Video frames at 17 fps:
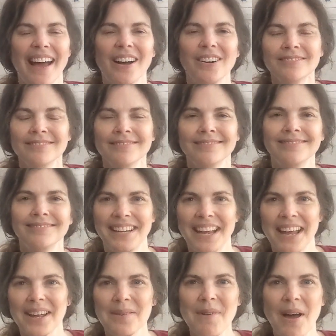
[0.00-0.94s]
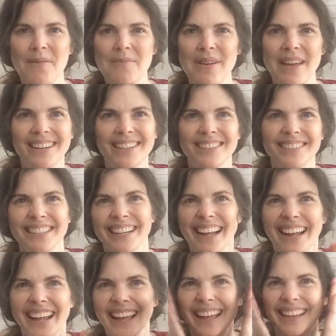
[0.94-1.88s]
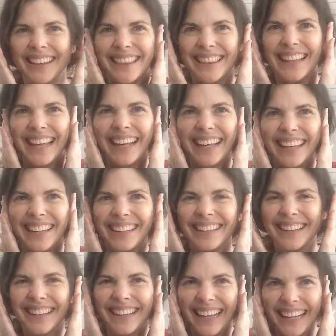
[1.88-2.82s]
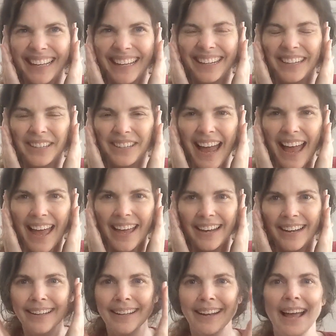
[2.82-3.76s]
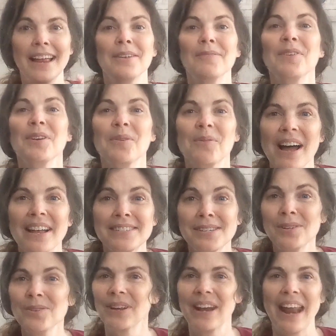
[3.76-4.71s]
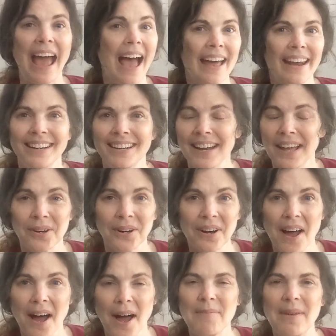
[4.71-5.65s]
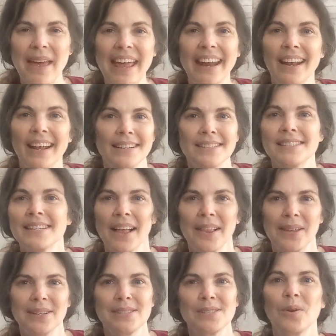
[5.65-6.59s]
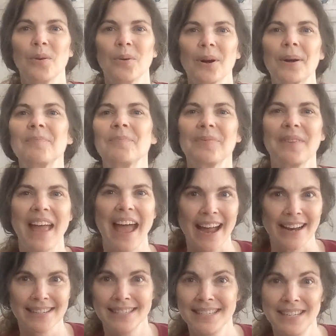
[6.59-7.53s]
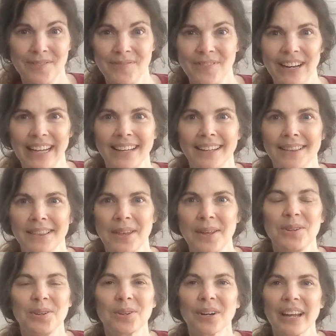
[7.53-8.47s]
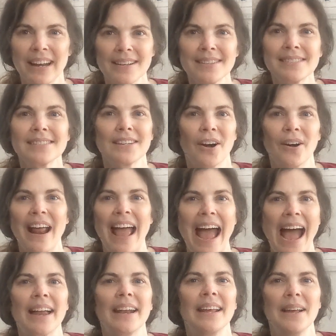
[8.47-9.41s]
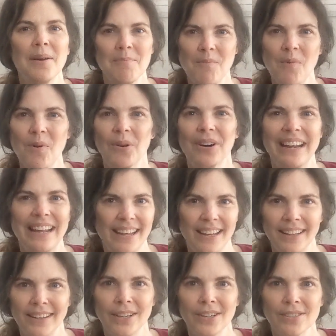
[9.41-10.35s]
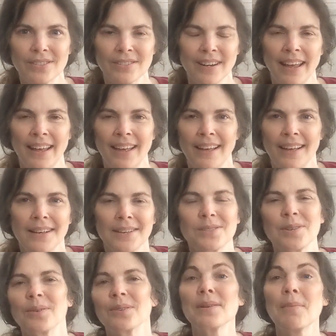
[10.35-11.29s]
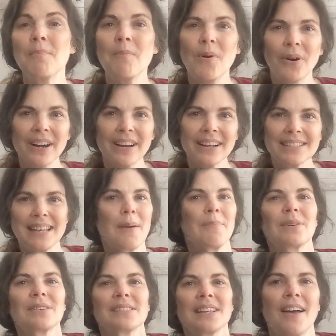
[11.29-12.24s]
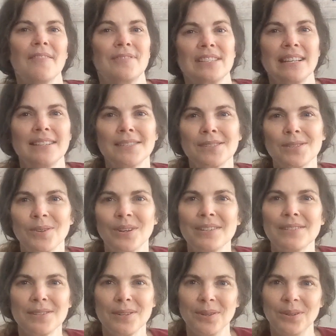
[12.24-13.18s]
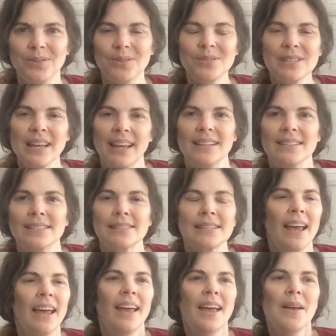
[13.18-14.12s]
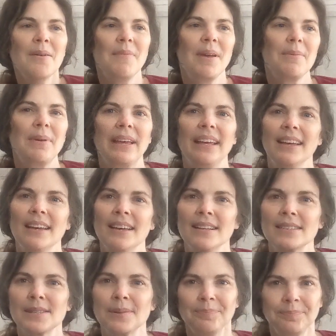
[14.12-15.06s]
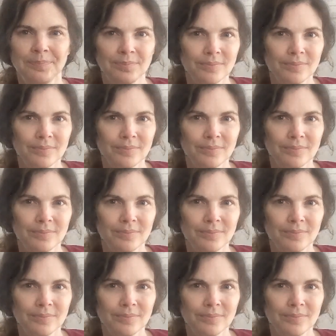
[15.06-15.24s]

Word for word: now, take a moment and think, think in your head. And if you want to, you can add another comment and tell us your activity that you're gonna start adding more English. So some more examples I've seen students use is maybe it's